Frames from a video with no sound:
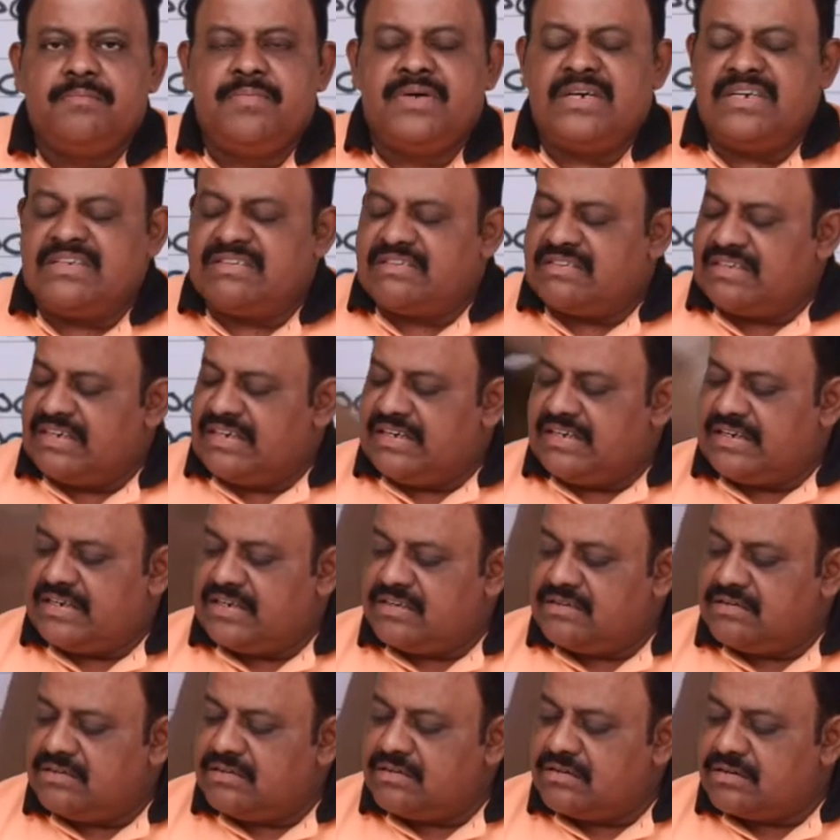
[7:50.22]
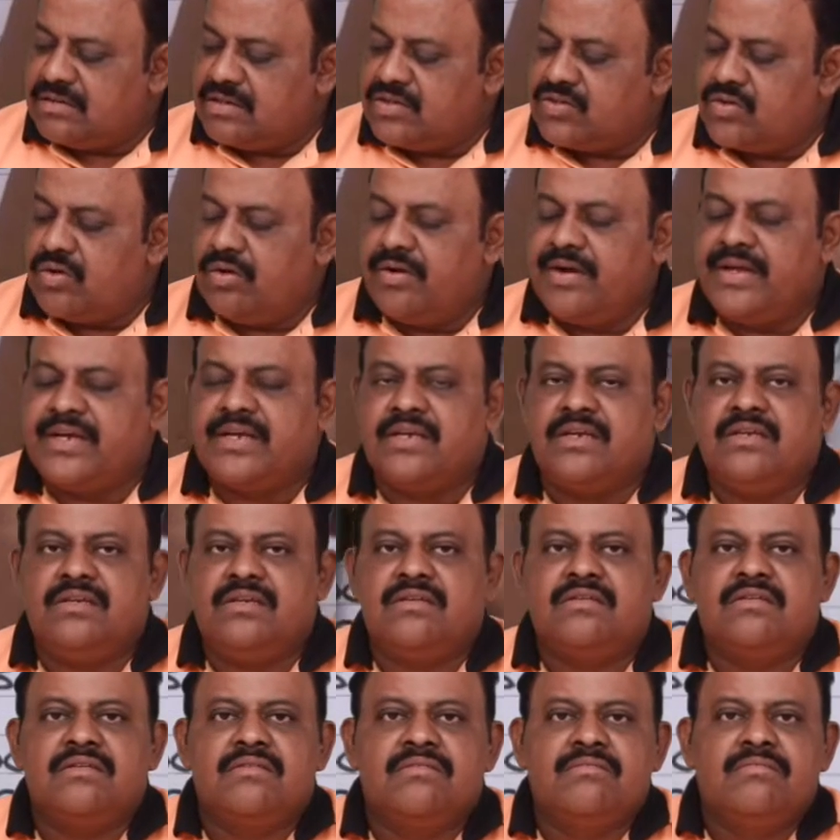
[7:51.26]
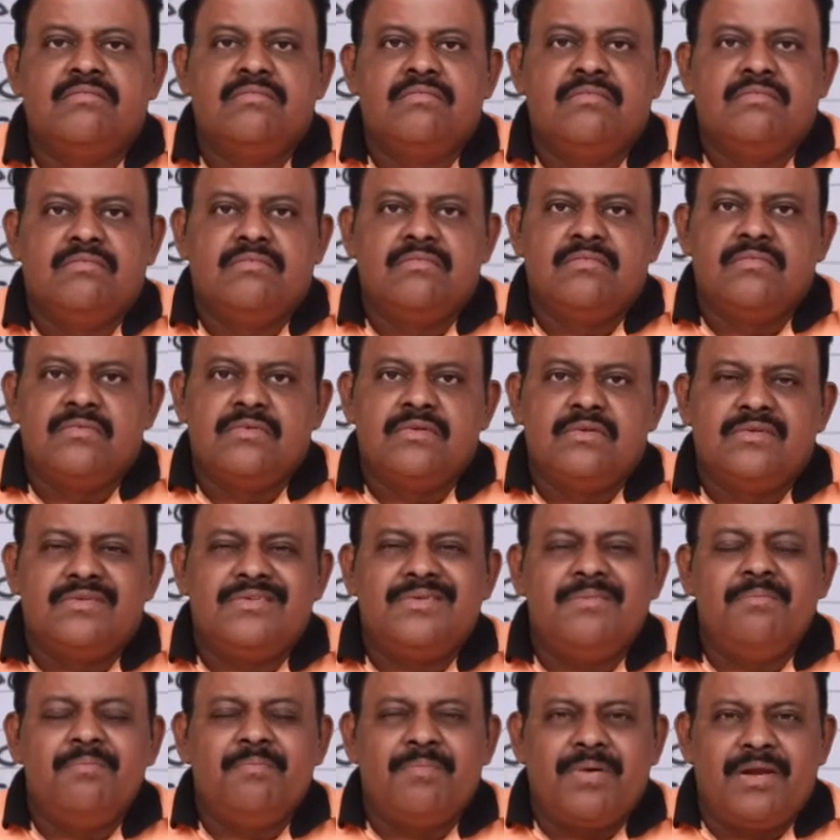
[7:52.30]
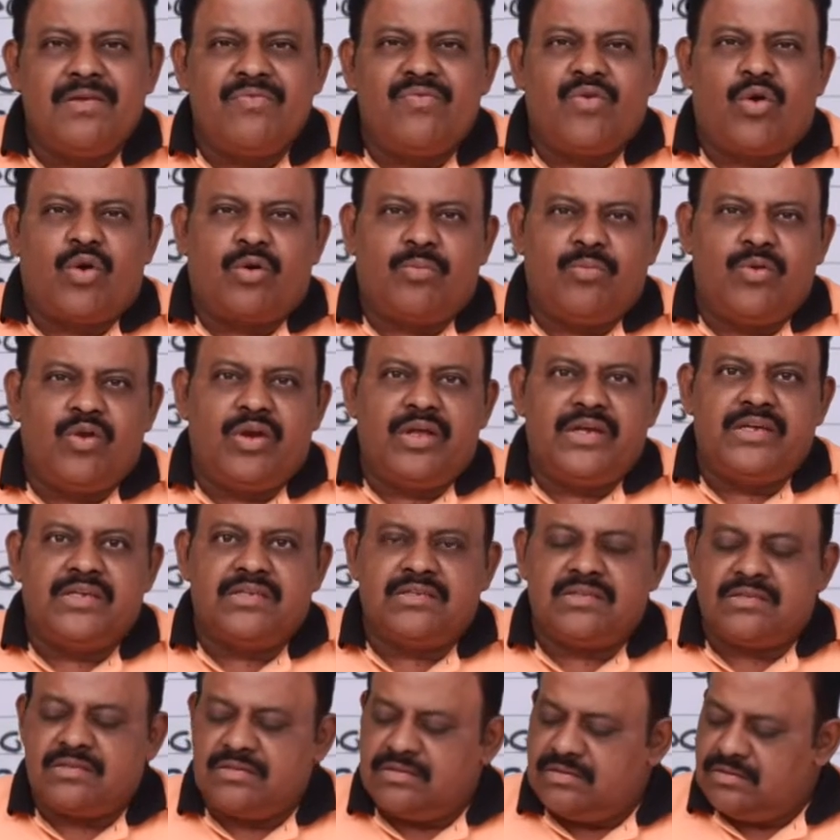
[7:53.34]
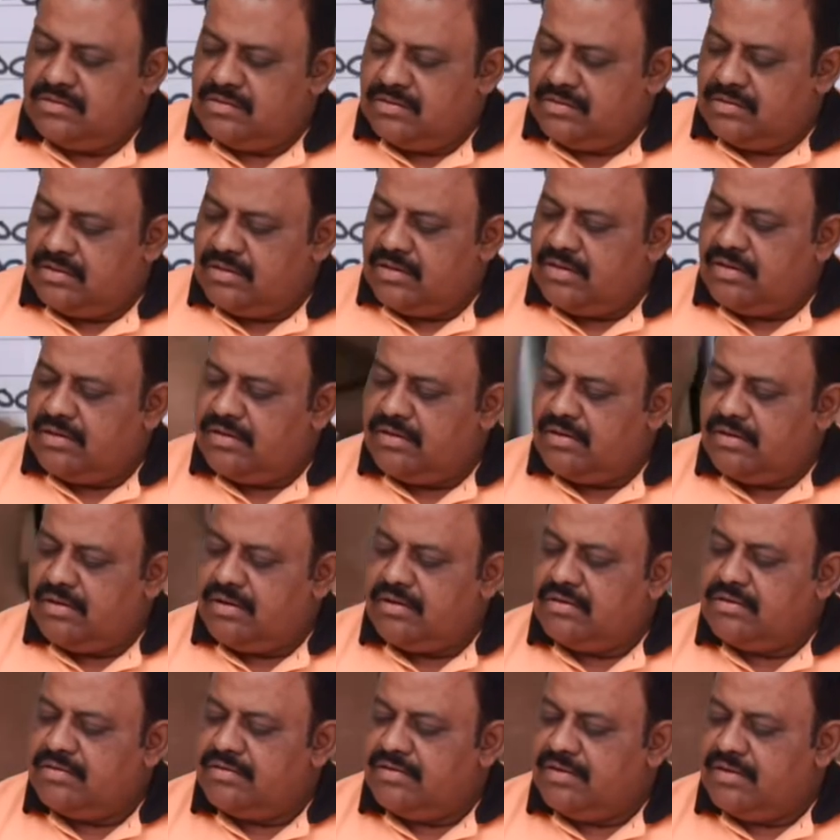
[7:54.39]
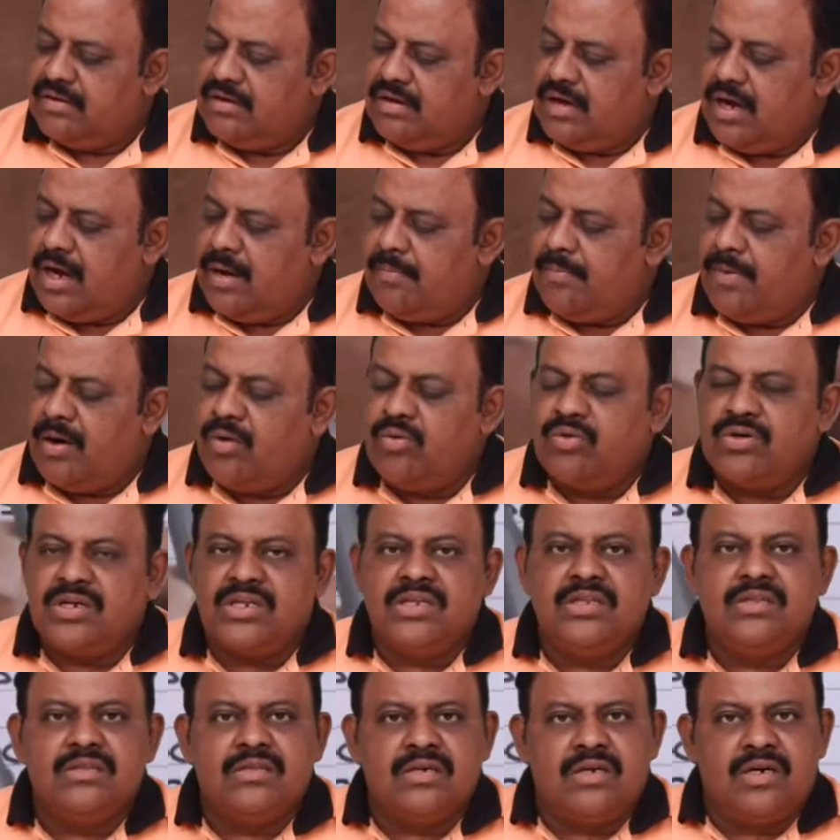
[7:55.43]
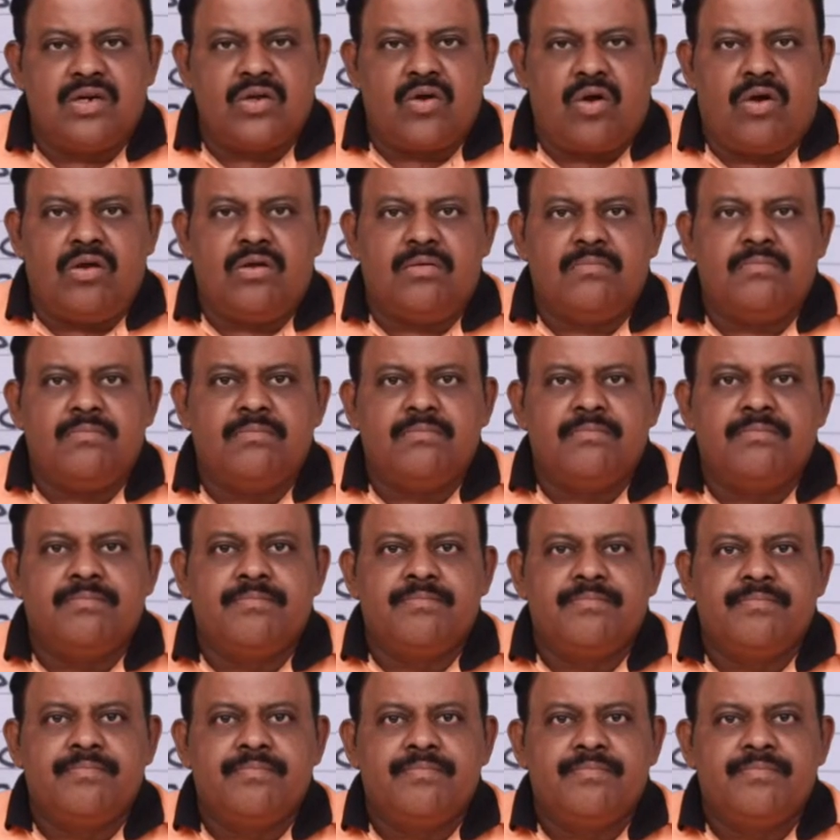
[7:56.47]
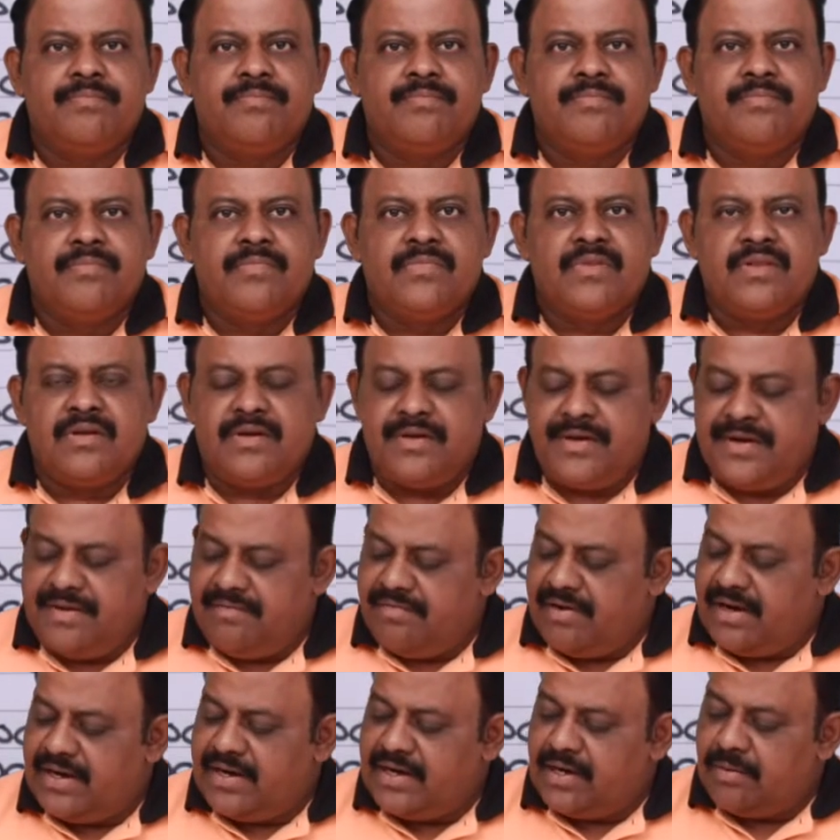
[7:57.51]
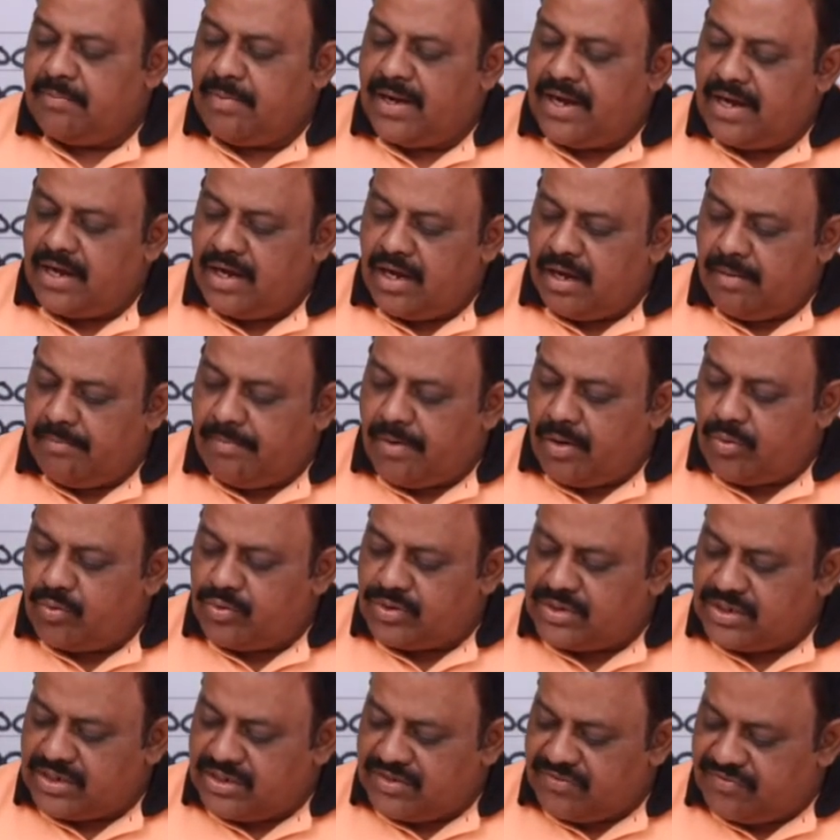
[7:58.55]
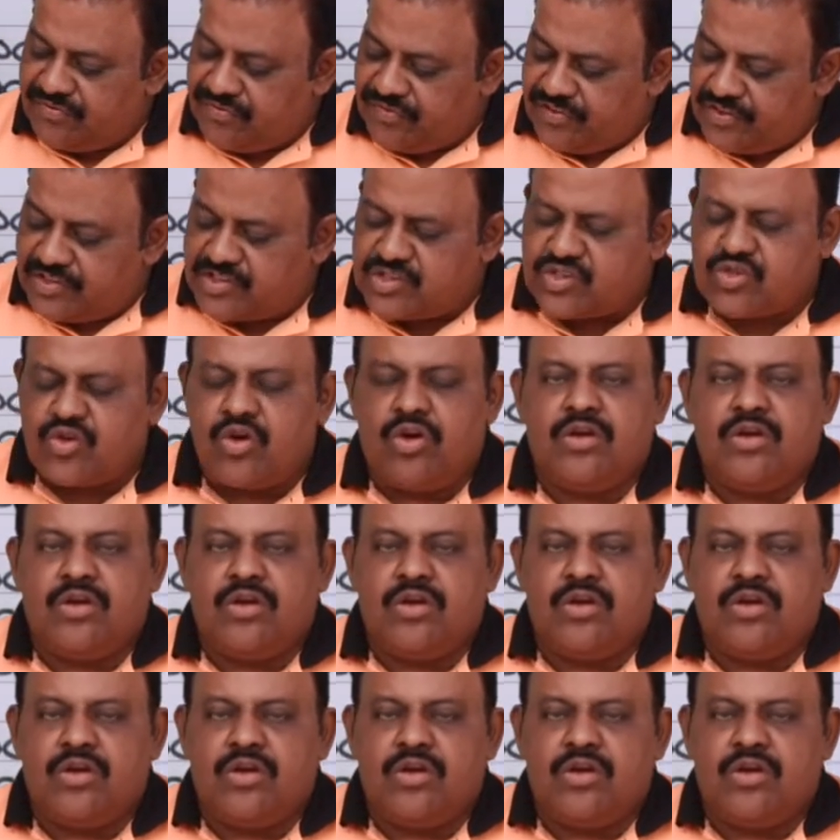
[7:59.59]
Percentage increase or decrease. Simple formula is amount in third column divided by amount in first